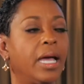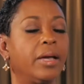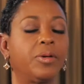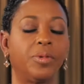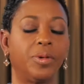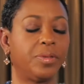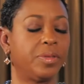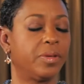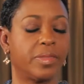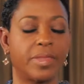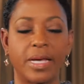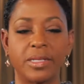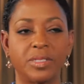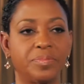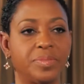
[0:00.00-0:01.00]
I agree with you
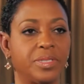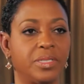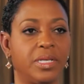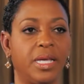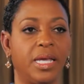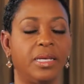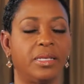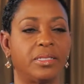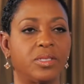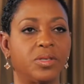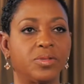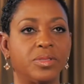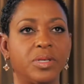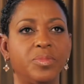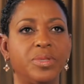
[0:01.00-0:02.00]
1,000%. And
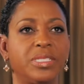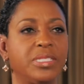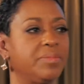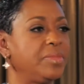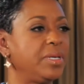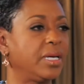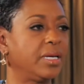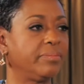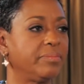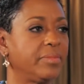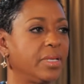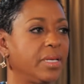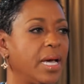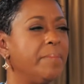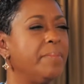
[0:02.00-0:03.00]
so someone sent me a
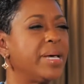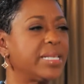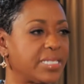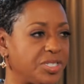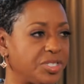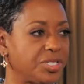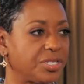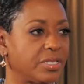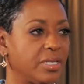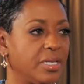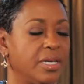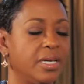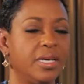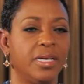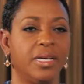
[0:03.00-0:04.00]
message,
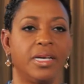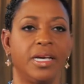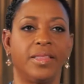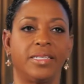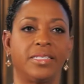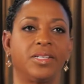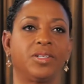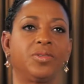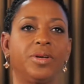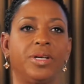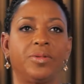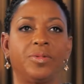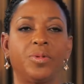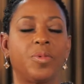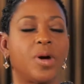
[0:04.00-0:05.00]
and they said,
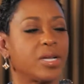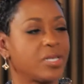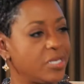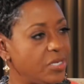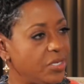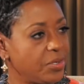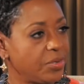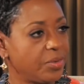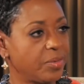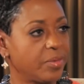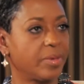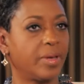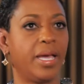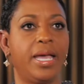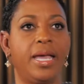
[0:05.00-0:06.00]
Gloria, we're watching you.
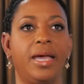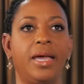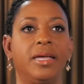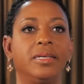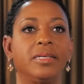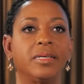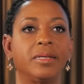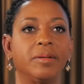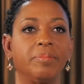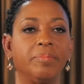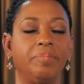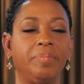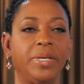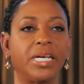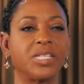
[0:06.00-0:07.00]
And
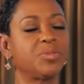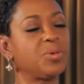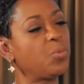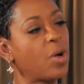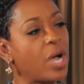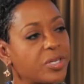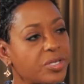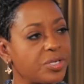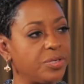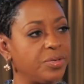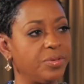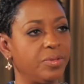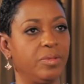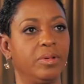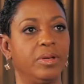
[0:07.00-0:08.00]
because we watch
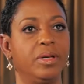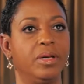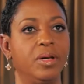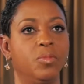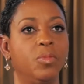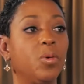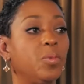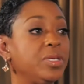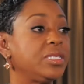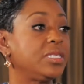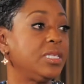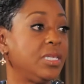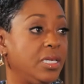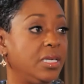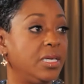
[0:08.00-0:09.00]
you, what we
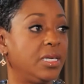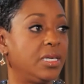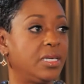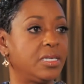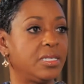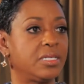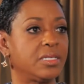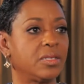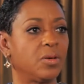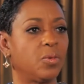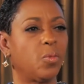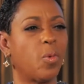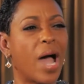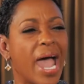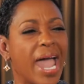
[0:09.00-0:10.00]
see is,
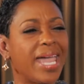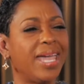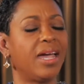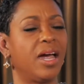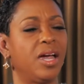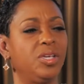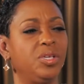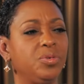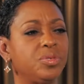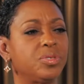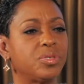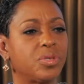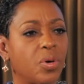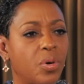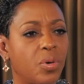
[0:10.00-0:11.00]
why are you
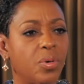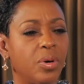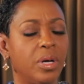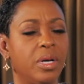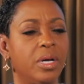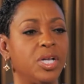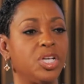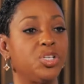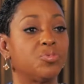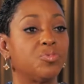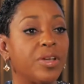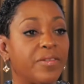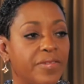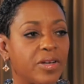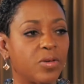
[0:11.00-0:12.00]
so
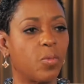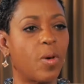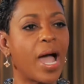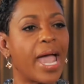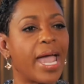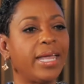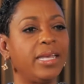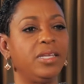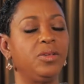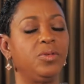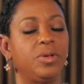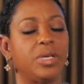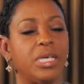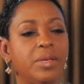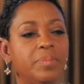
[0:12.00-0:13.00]
driven? Why do you
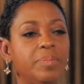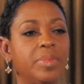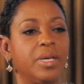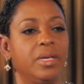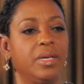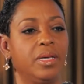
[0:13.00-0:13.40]
keep